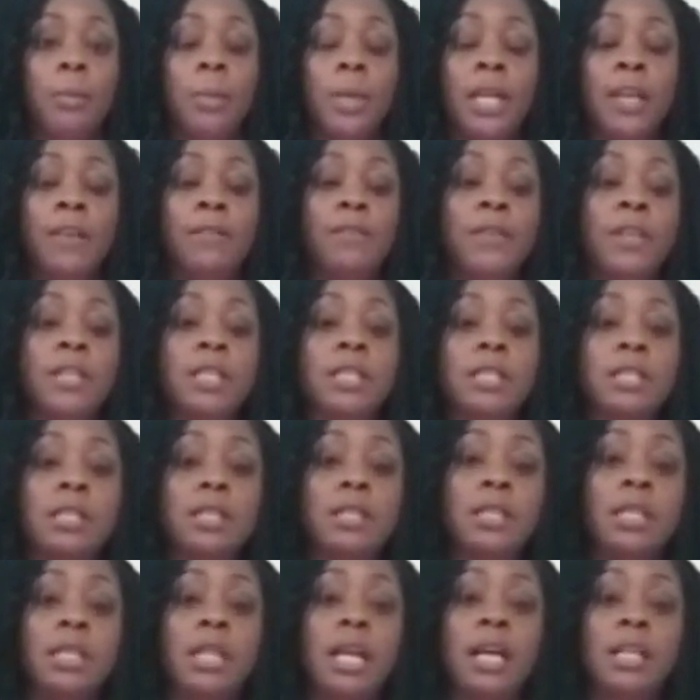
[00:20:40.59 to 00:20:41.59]
if it's
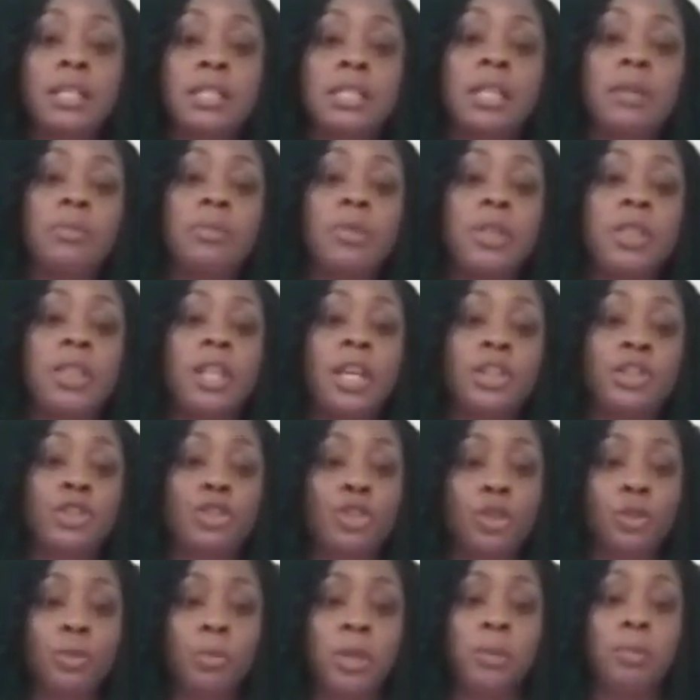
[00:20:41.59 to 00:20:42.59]
not something that
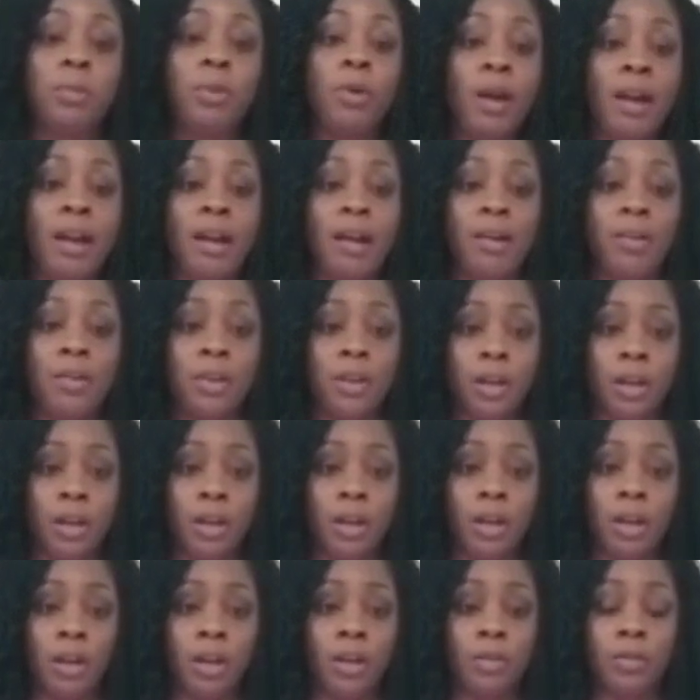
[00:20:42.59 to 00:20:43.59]
you'll be proud
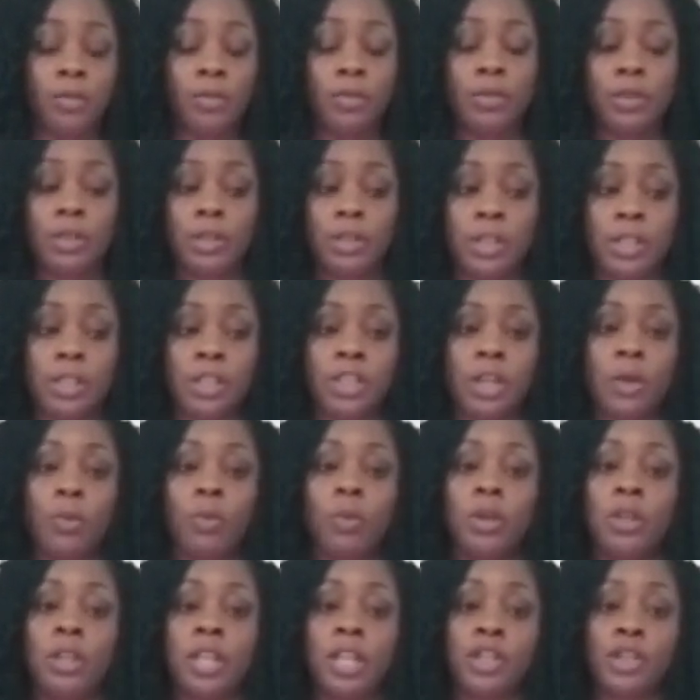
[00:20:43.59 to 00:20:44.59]
of to
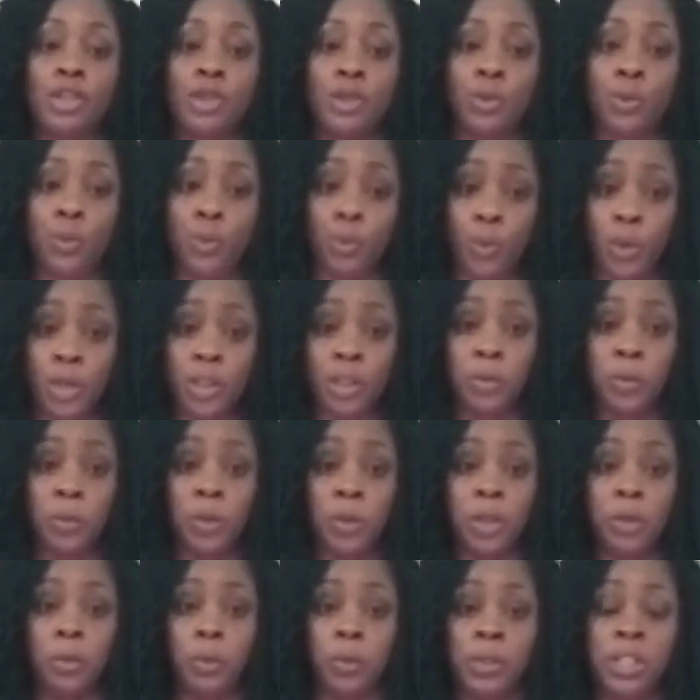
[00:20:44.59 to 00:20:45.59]
someone that you really,
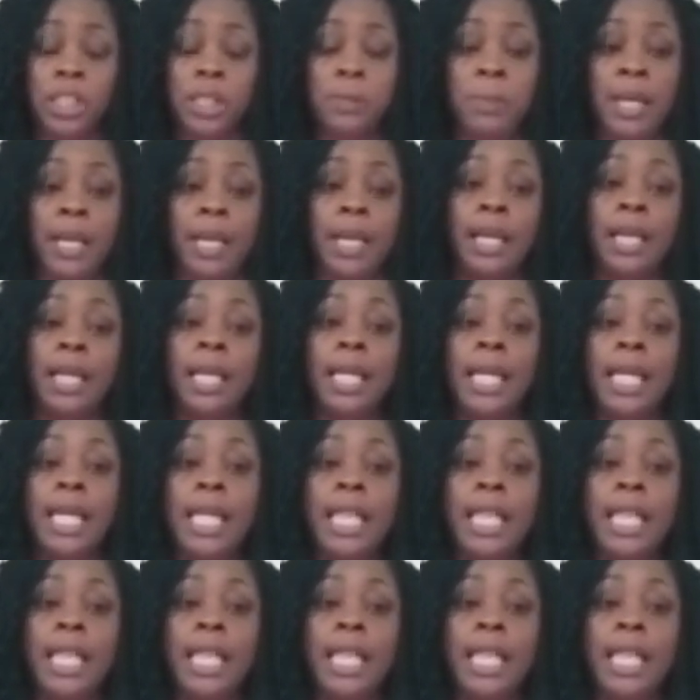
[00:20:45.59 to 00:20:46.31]
really respect,